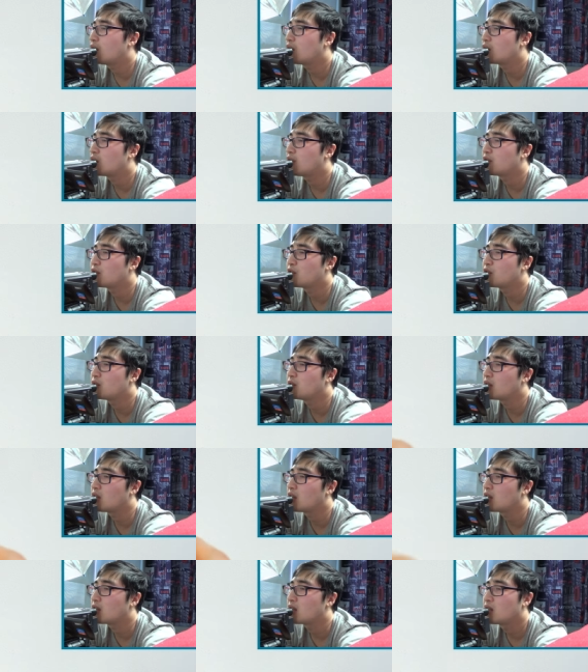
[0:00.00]
gone on for too
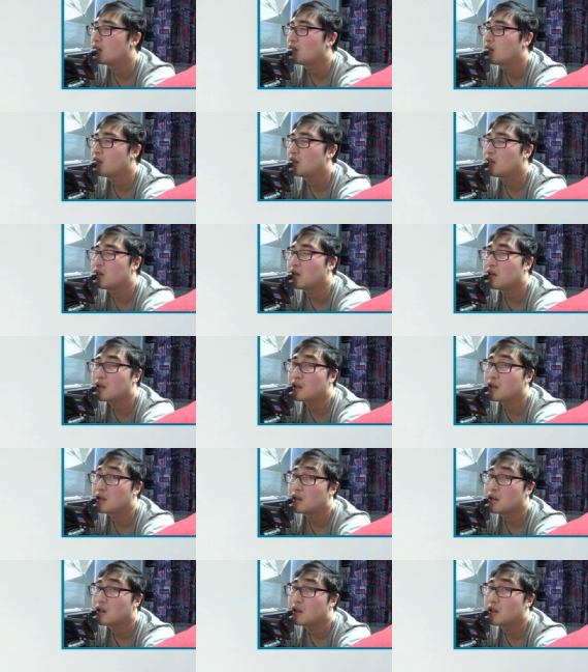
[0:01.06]
long. All right.